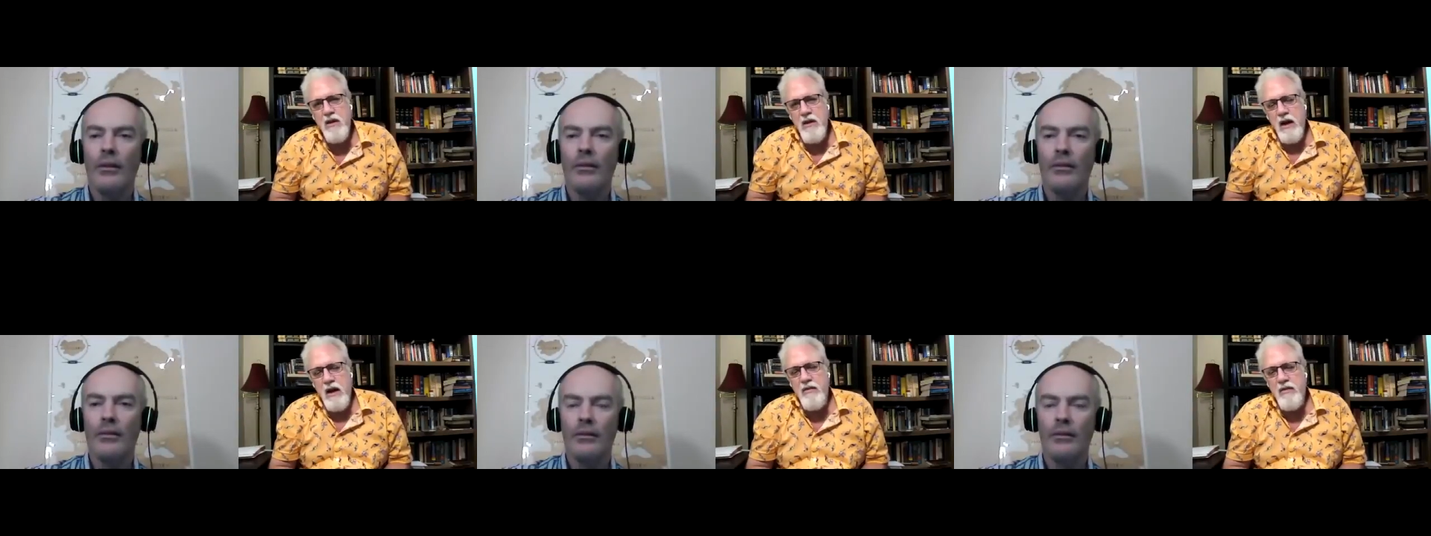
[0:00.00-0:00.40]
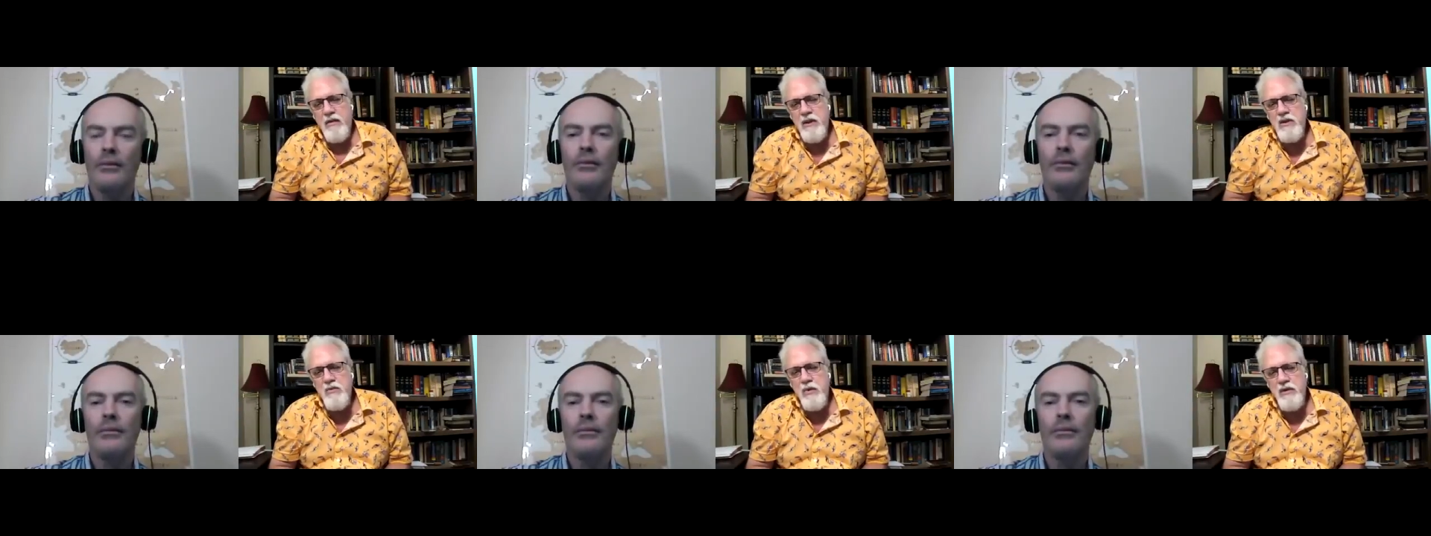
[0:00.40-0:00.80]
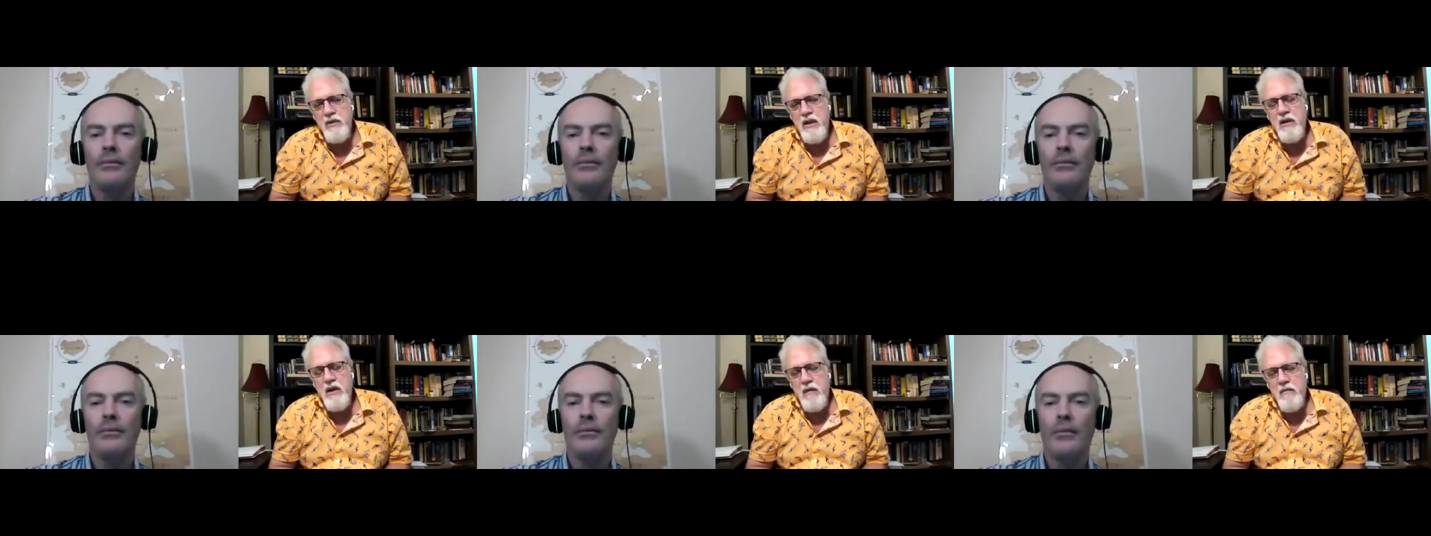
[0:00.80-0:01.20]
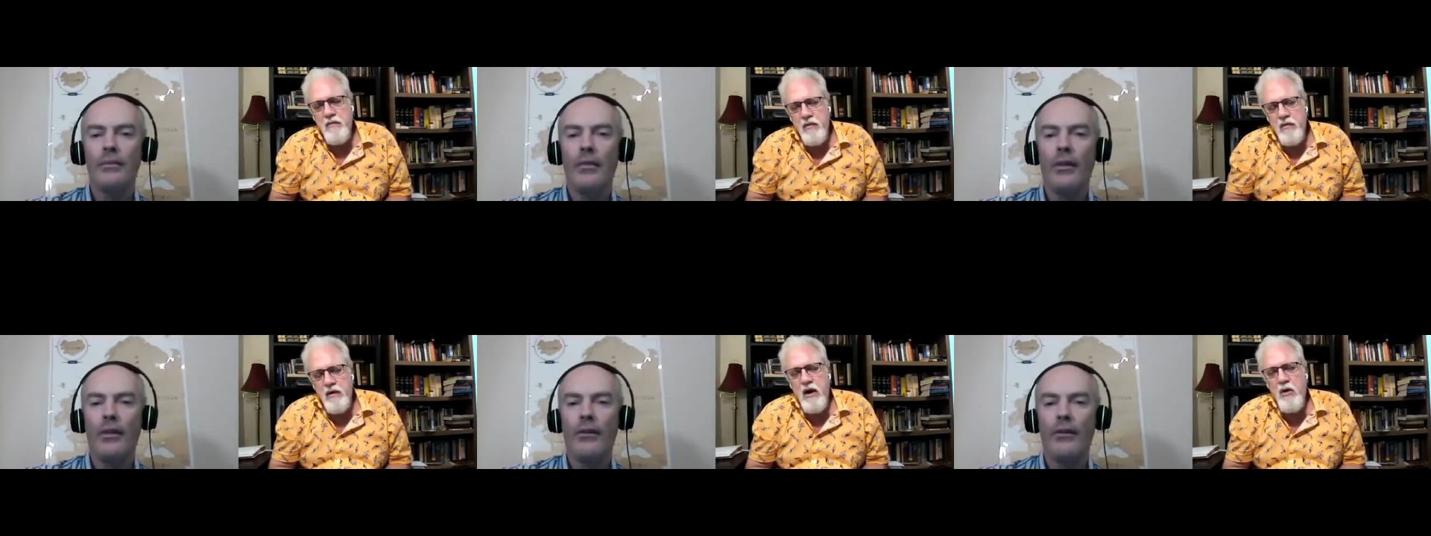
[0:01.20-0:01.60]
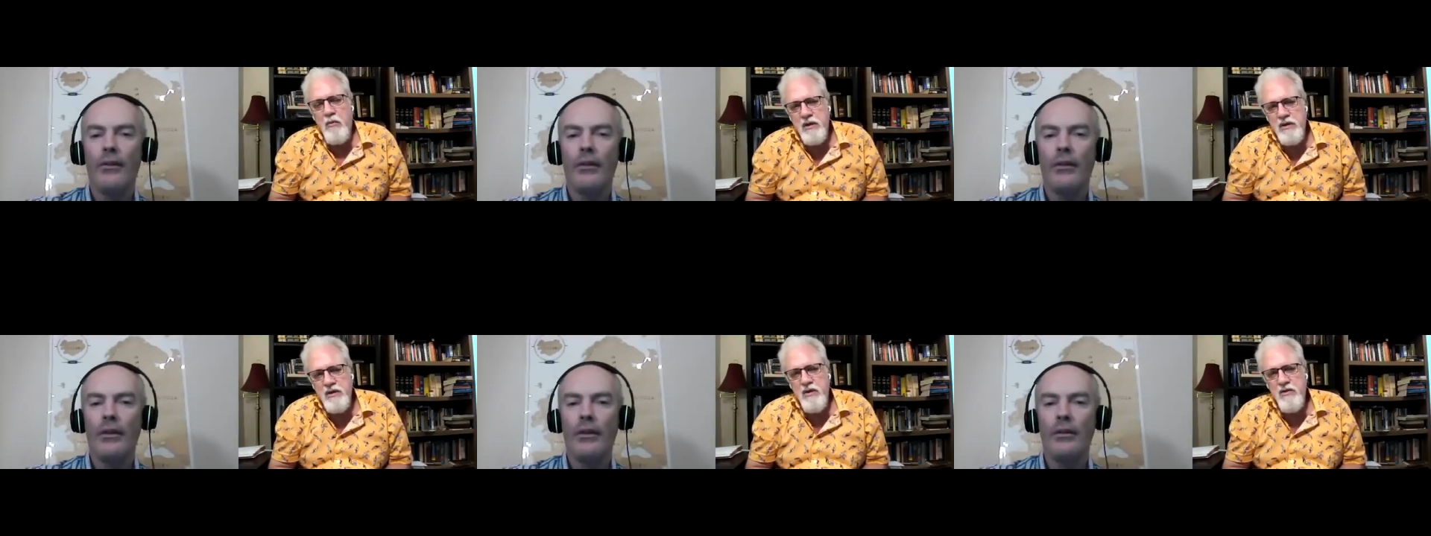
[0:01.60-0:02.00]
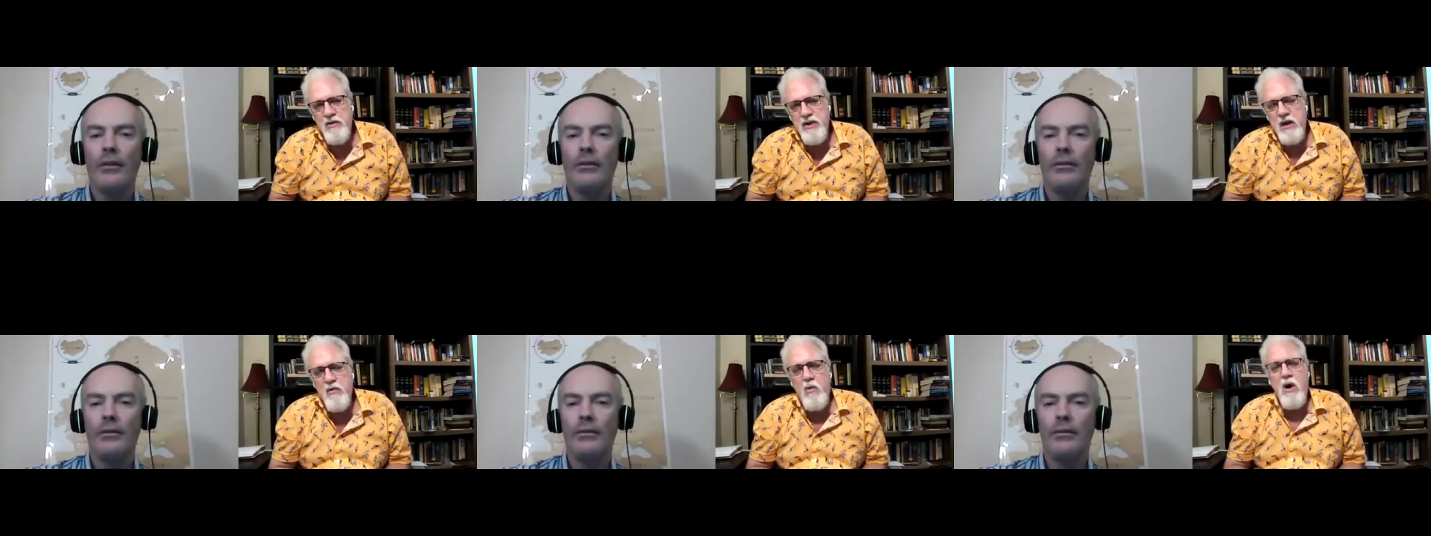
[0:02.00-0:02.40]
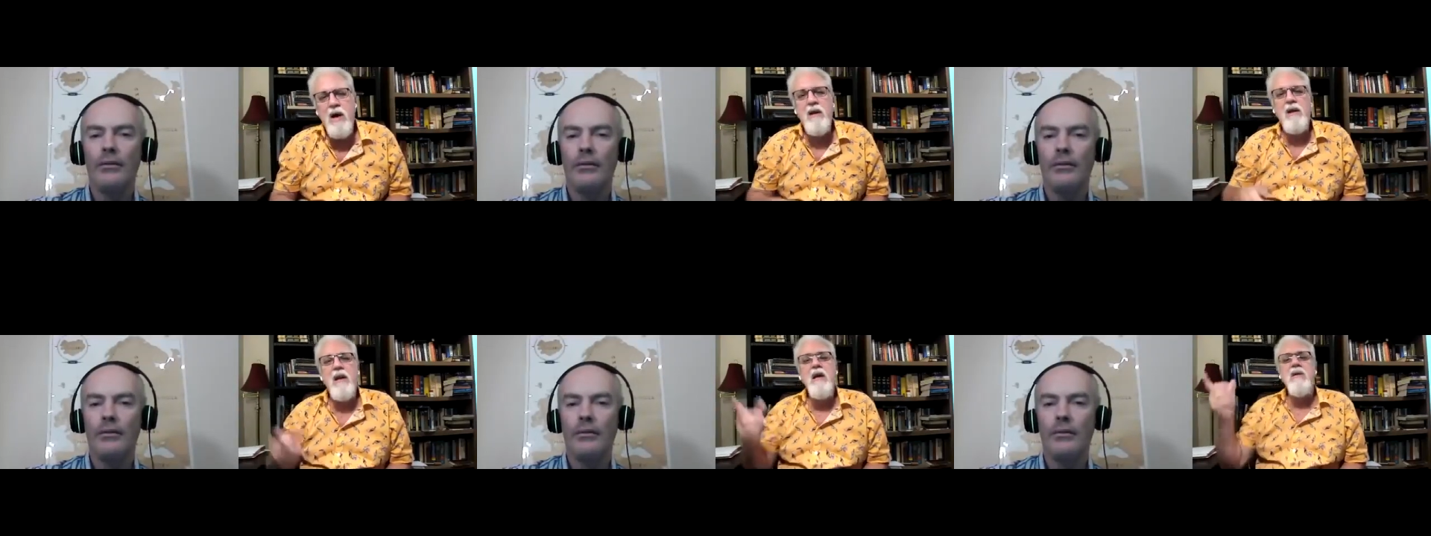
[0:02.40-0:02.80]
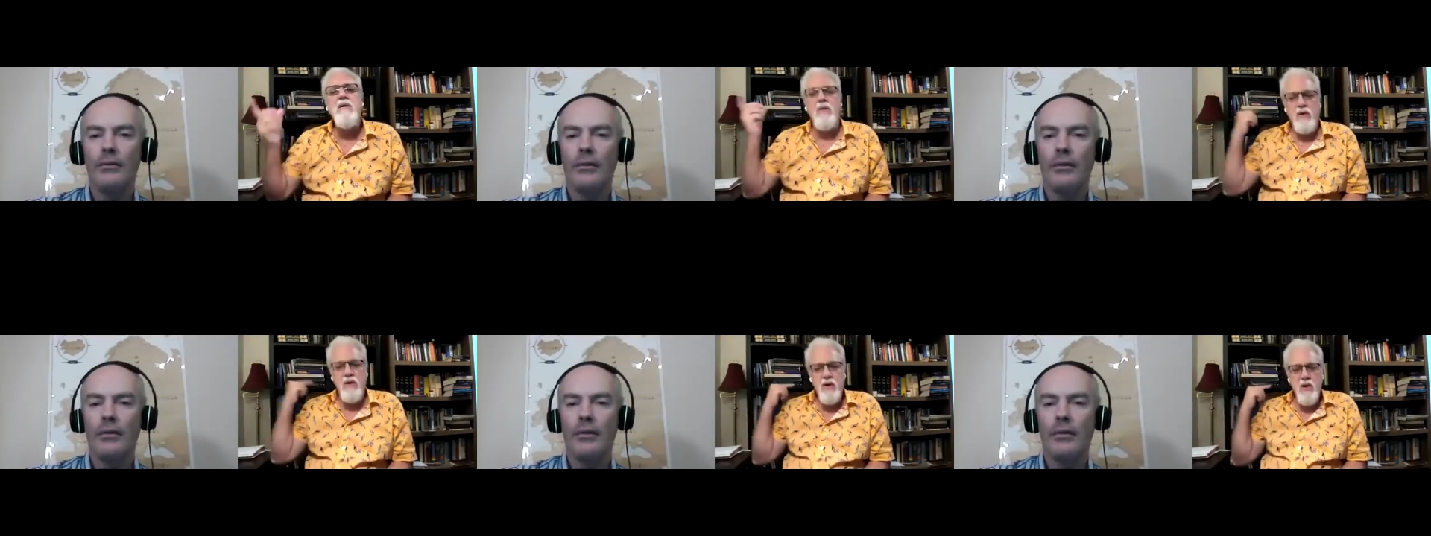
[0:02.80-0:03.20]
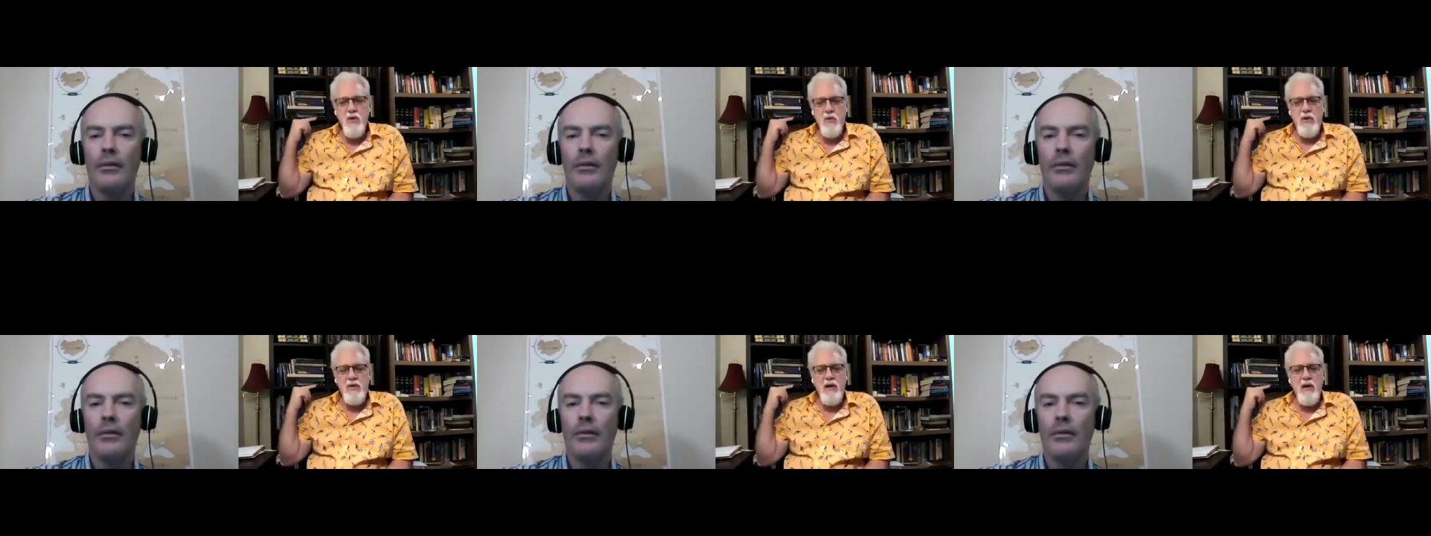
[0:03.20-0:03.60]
Speaker 1: And this would then um, help us understand why later, when the